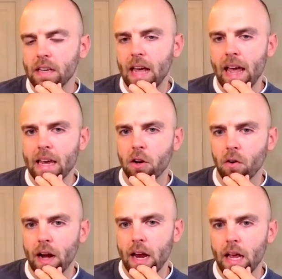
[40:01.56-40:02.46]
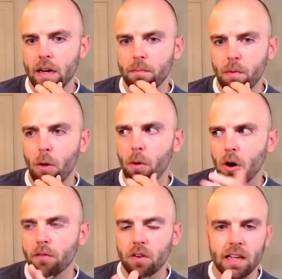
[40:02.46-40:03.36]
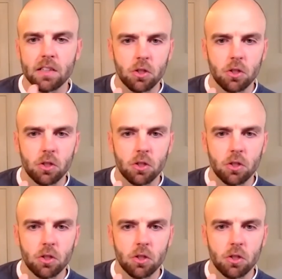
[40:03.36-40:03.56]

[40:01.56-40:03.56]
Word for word: to eight grand ballpark for like a